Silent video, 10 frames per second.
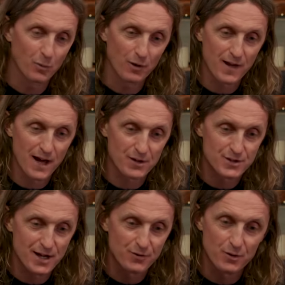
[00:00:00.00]
where the
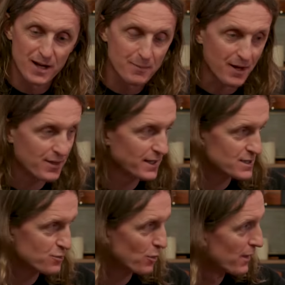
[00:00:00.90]
Owls Have No Name, I think,
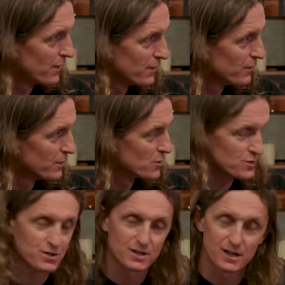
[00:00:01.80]
is one of the
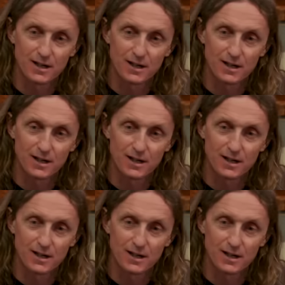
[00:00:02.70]
most